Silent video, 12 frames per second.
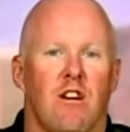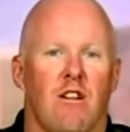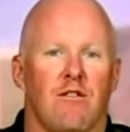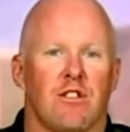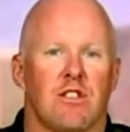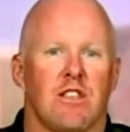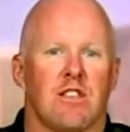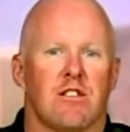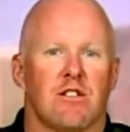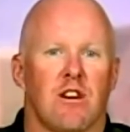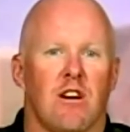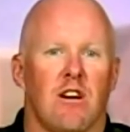Obviously,
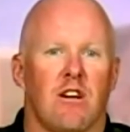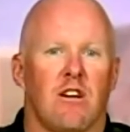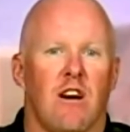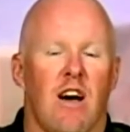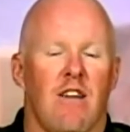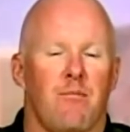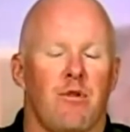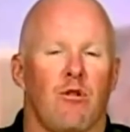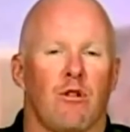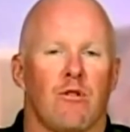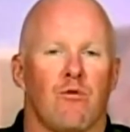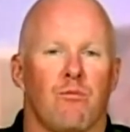it's uh, I have been
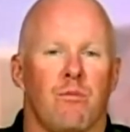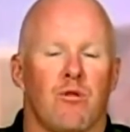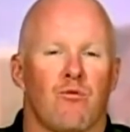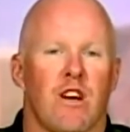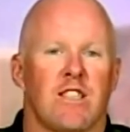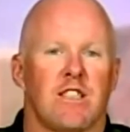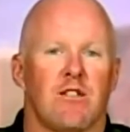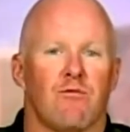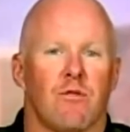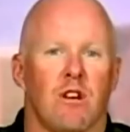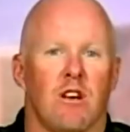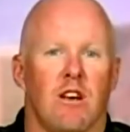only been
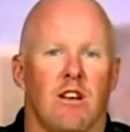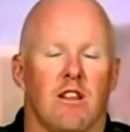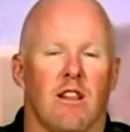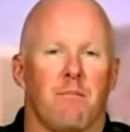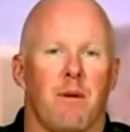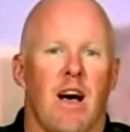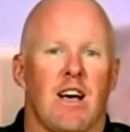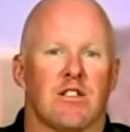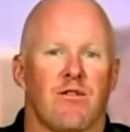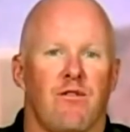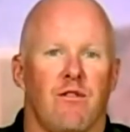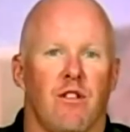racing the
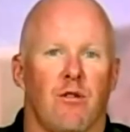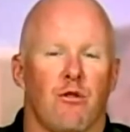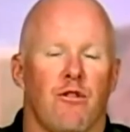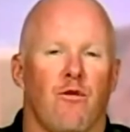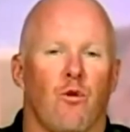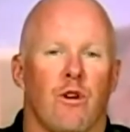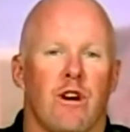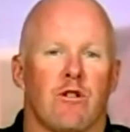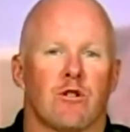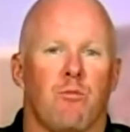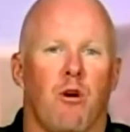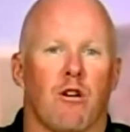past three or four
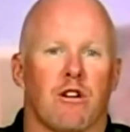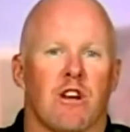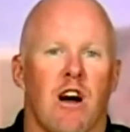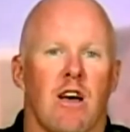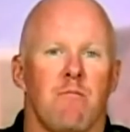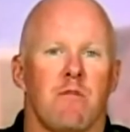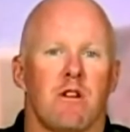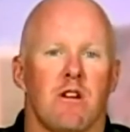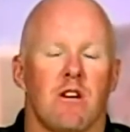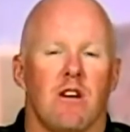years part time.